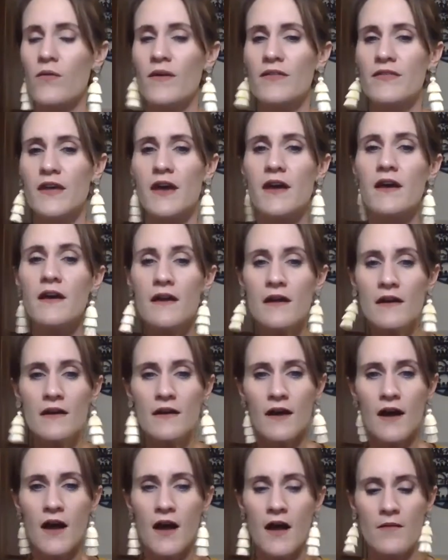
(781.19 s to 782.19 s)
with it.
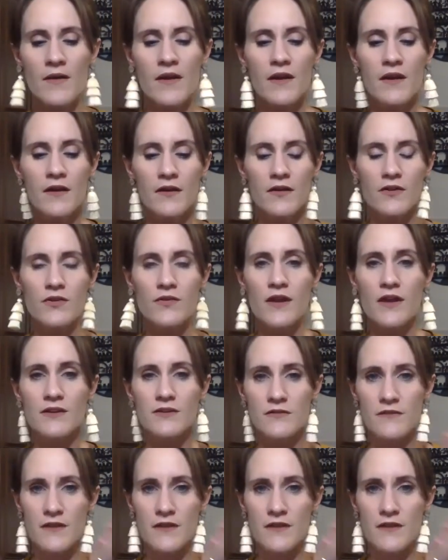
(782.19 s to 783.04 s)
You can do